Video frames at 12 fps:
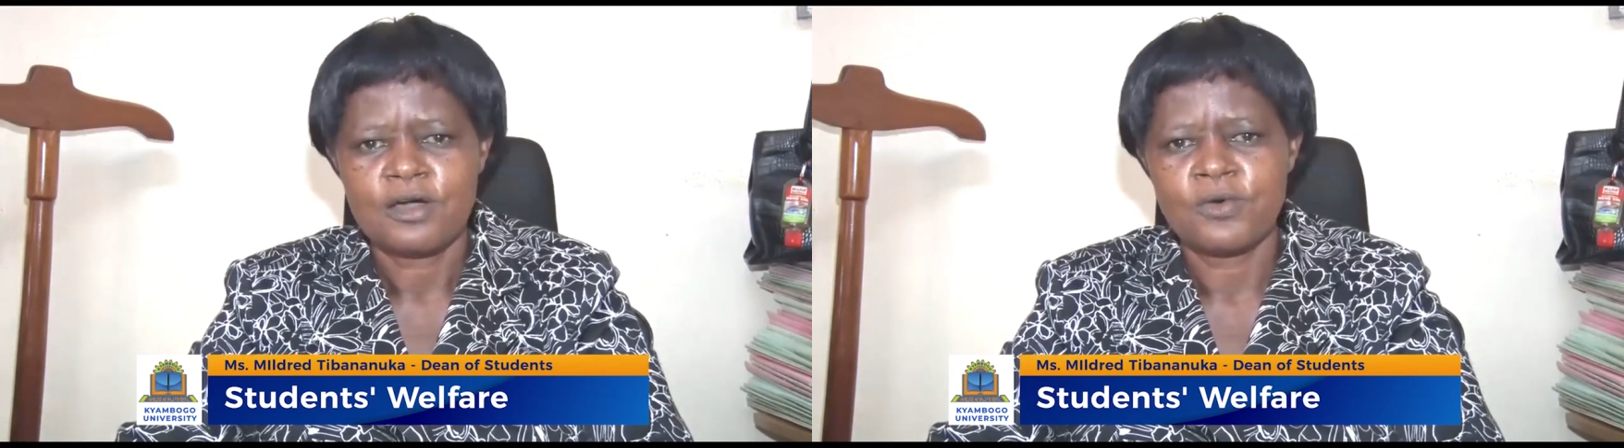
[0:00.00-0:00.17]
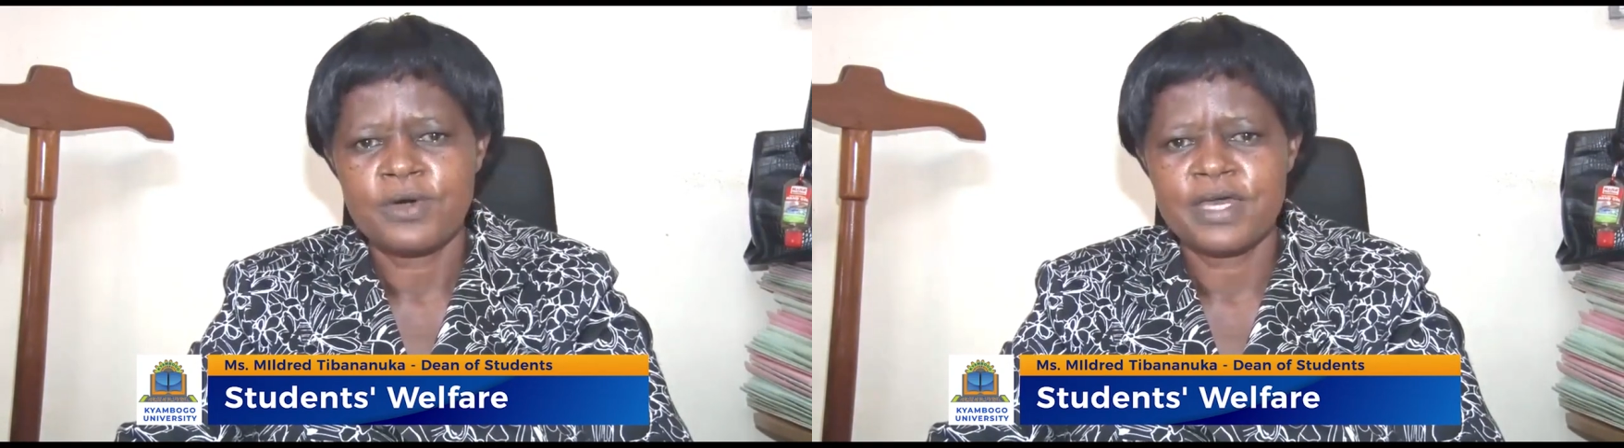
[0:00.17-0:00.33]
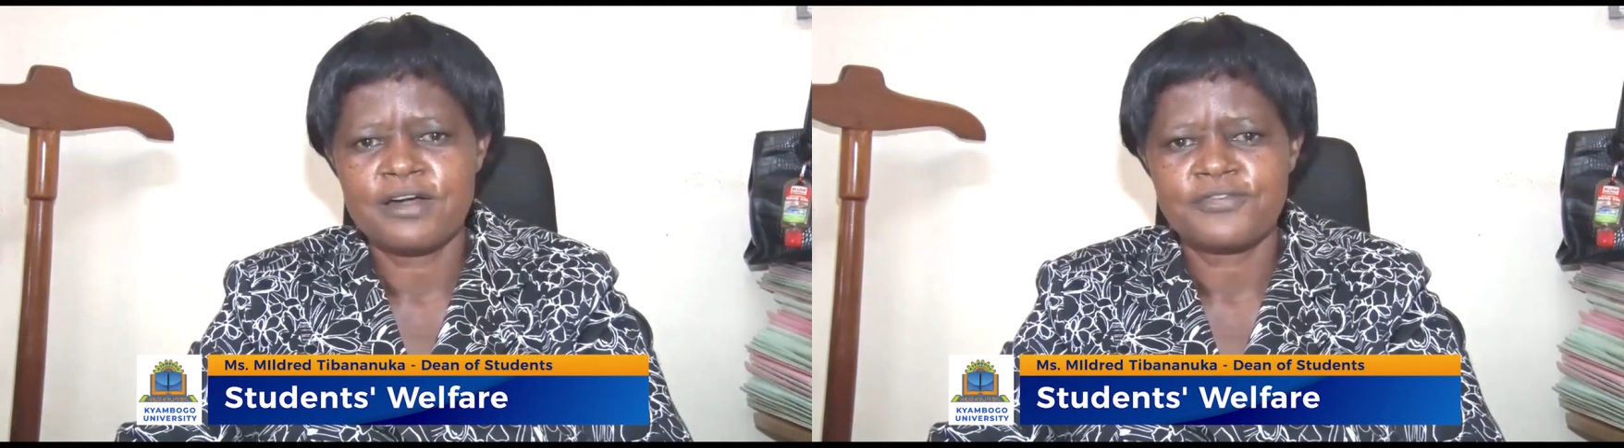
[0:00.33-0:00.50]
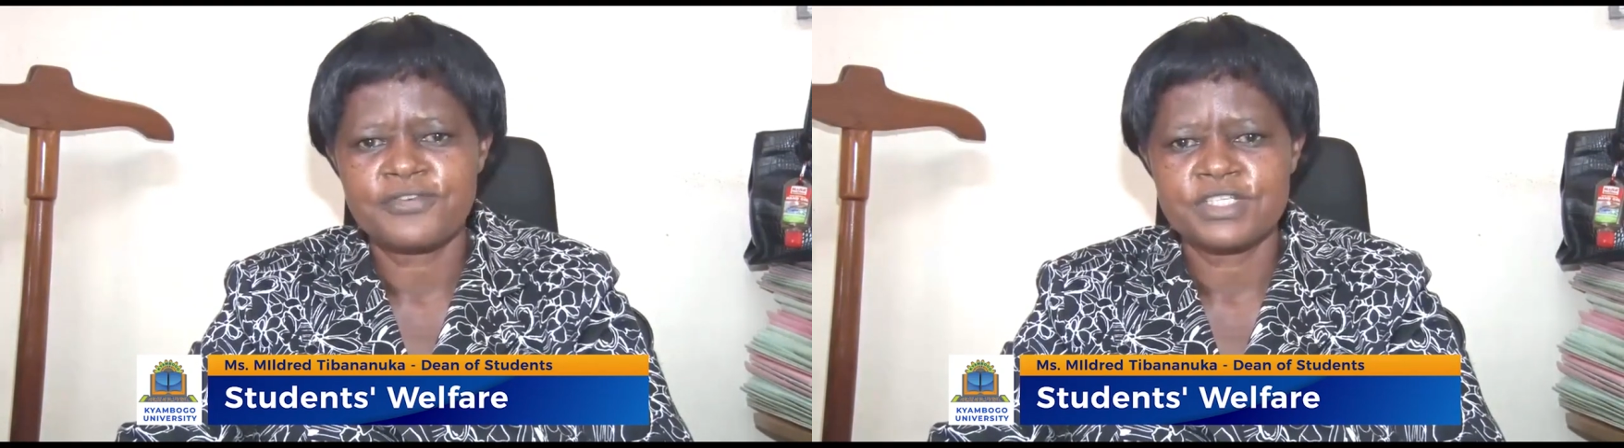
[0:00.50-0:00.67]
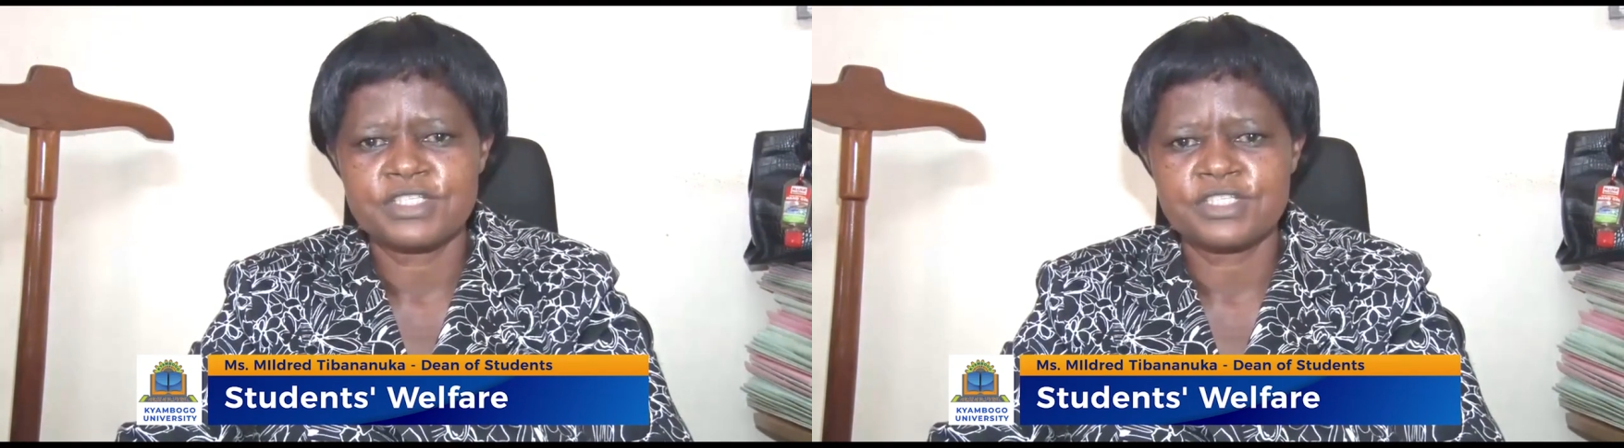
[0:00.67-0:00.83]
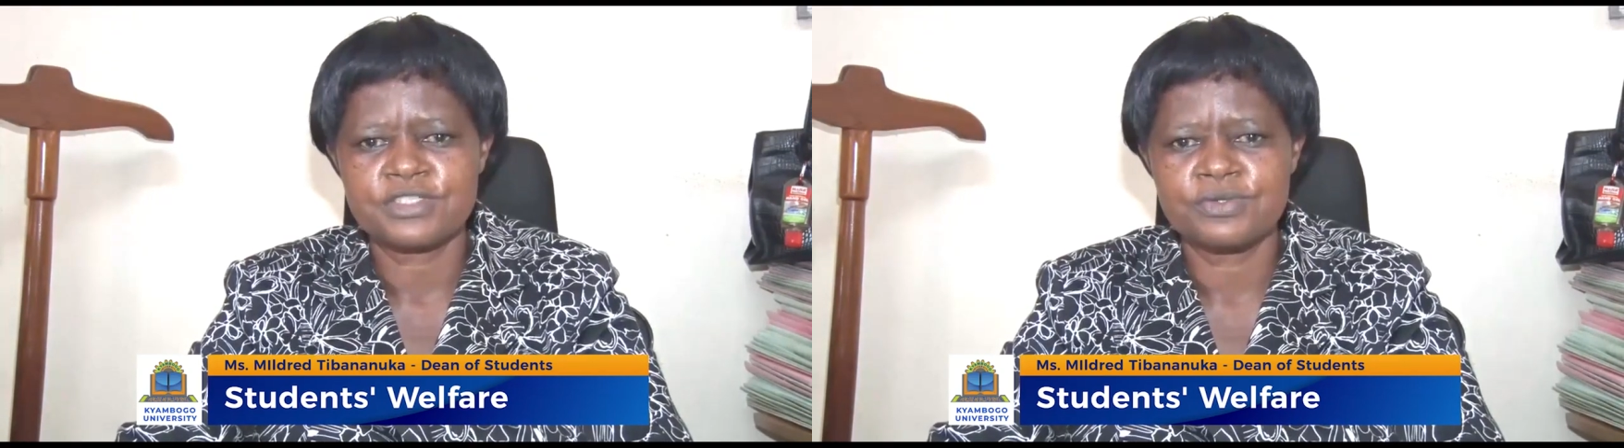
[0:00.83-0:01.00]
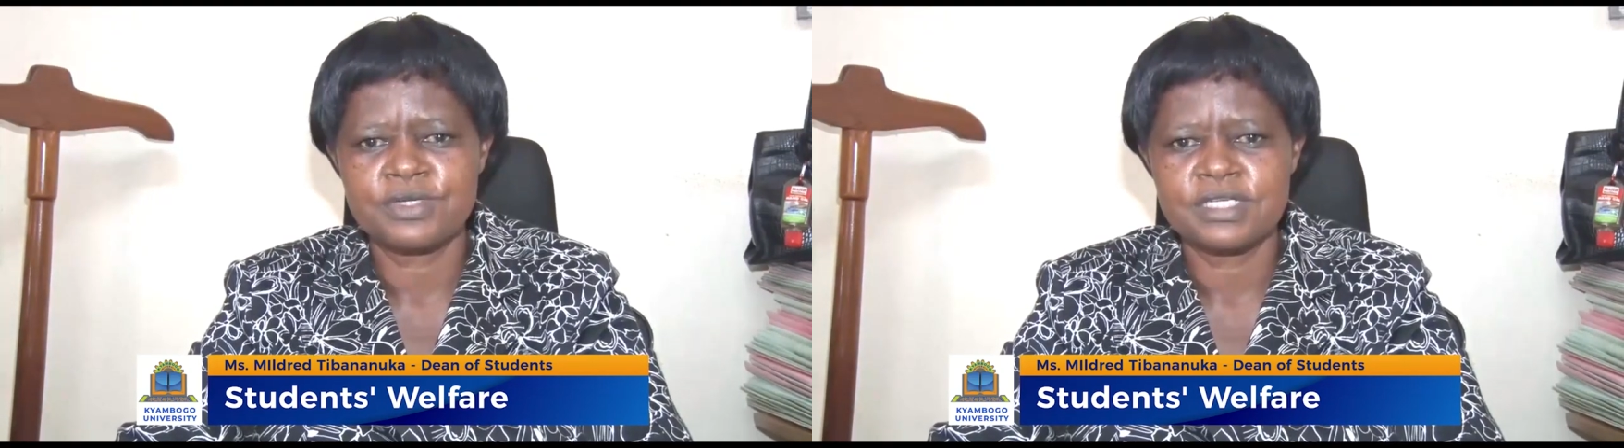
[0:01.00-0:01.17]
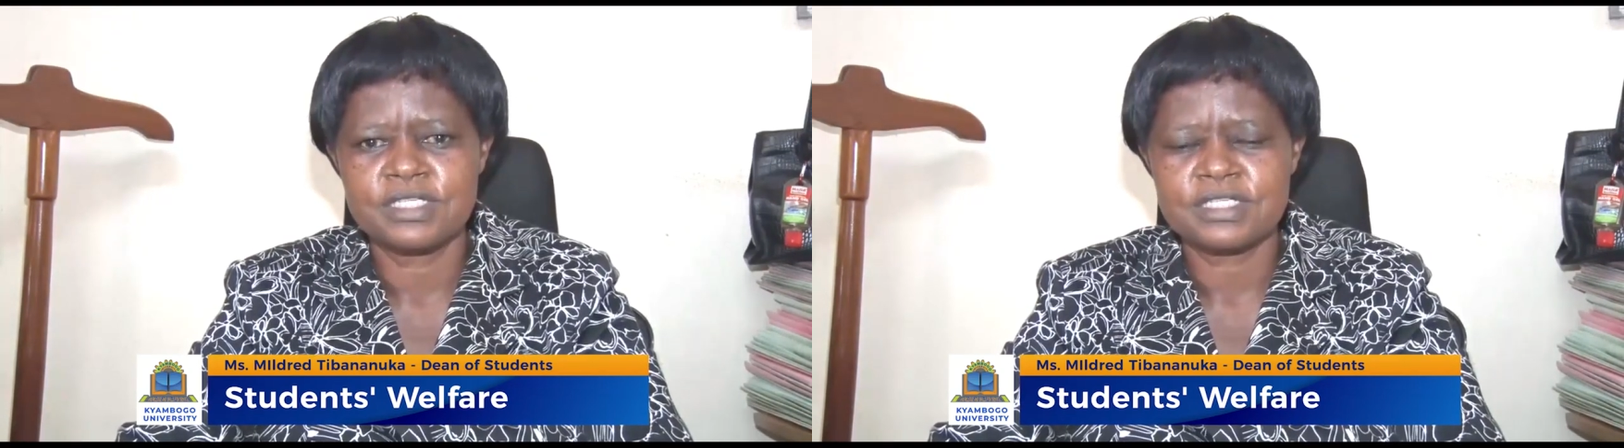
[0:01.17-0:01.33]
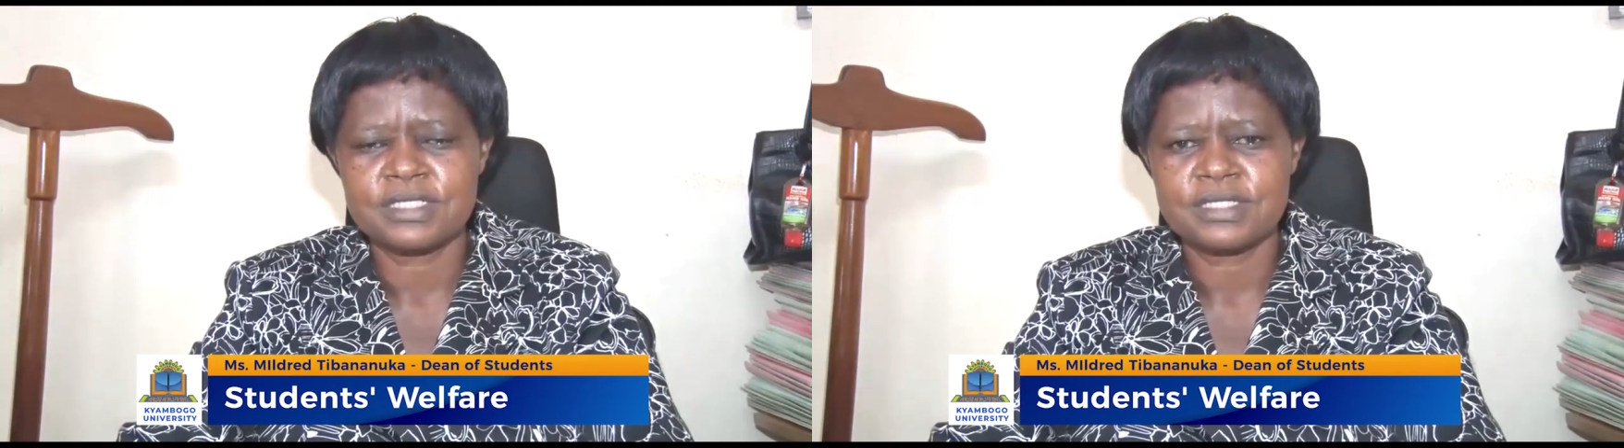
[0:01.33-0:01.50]
where fresh
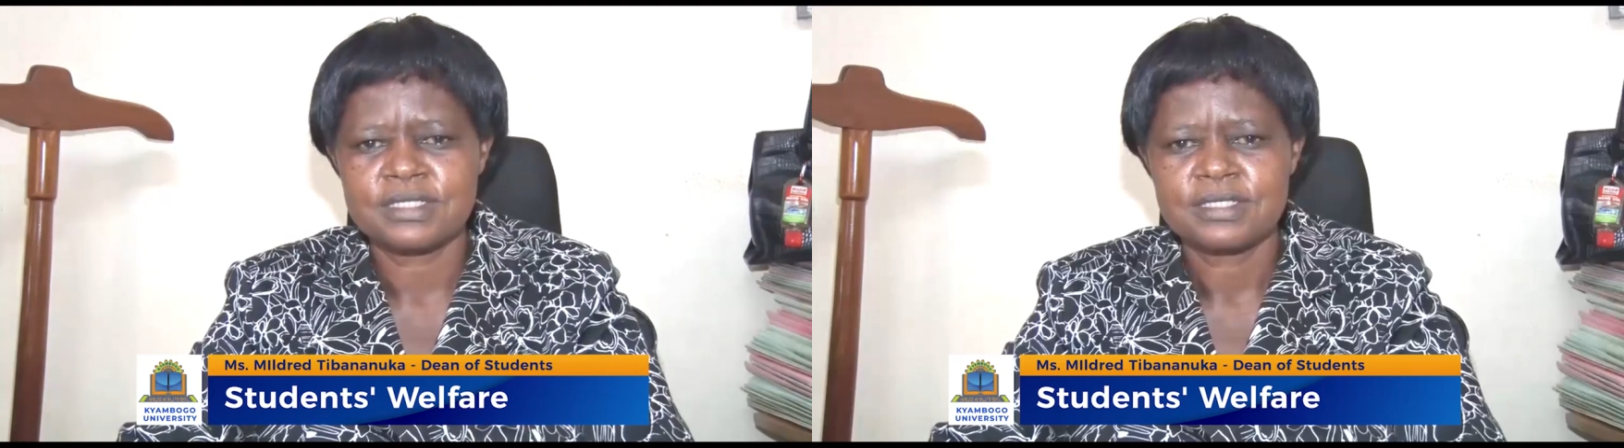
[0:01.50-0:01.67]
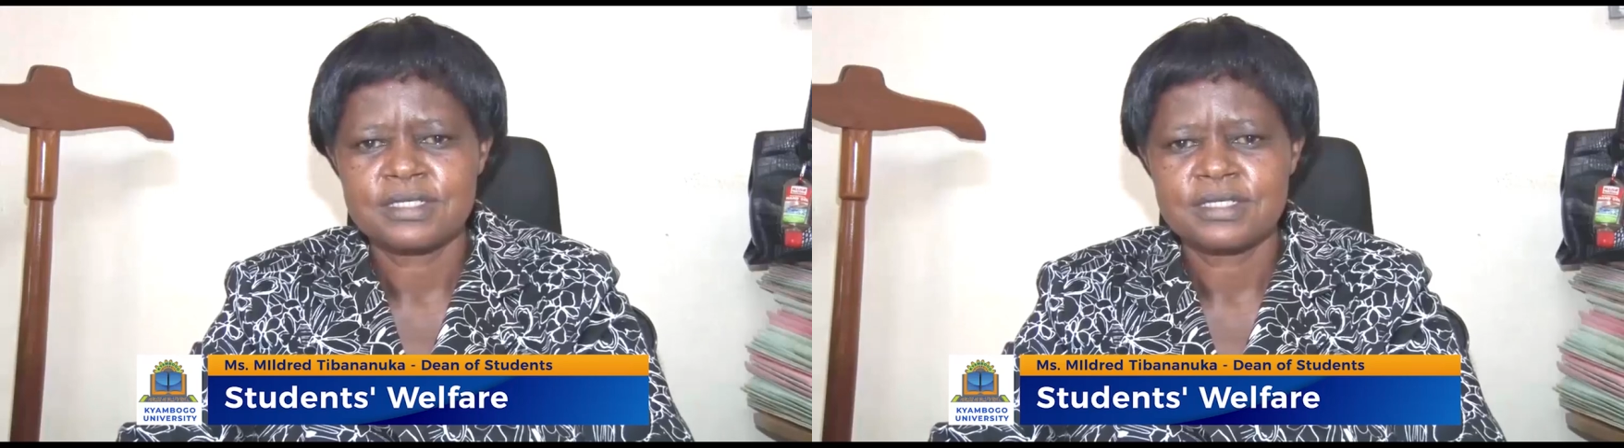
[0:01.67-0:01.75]
students